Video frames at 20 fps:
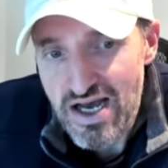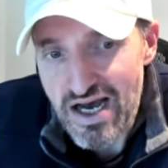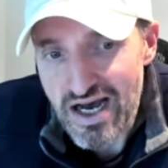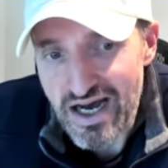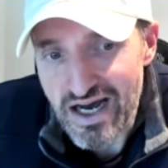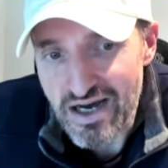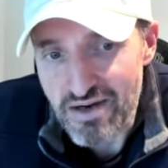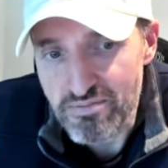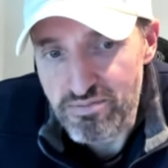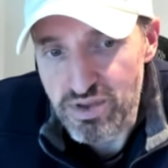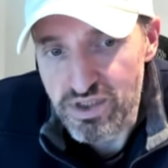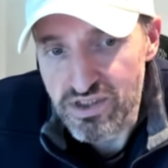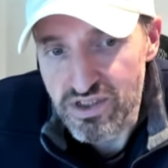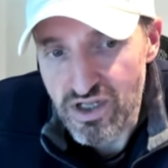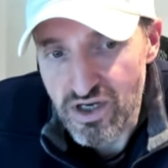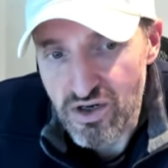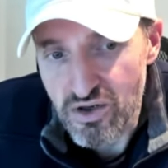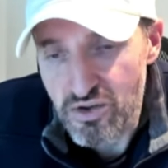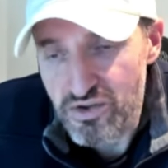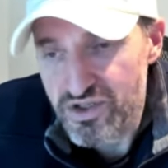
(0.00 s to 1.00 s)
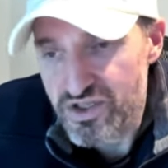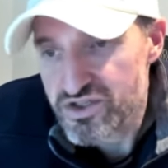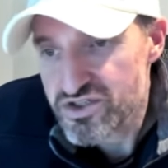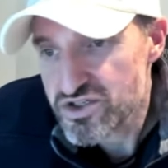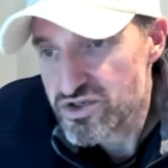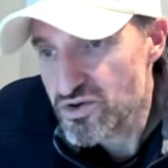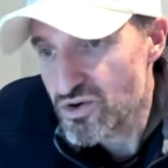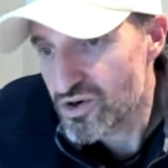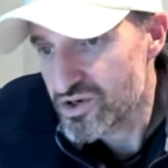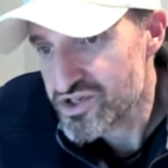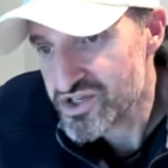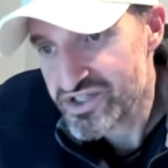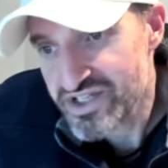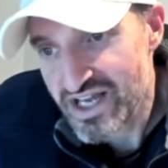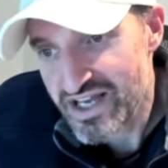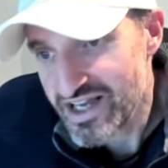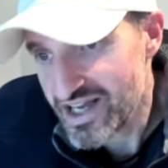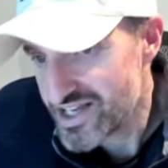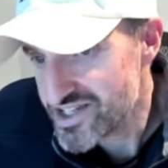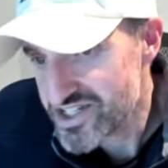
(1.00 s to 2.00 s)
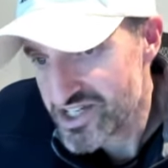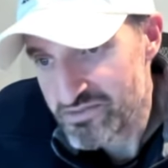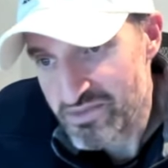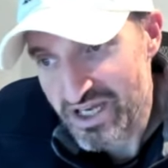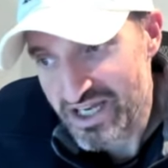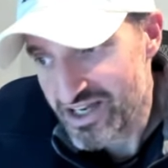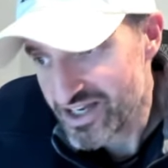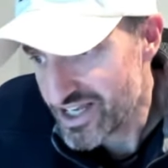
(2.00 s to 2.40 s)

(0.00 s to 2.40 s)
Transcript: uh, below the two hundred day S M A.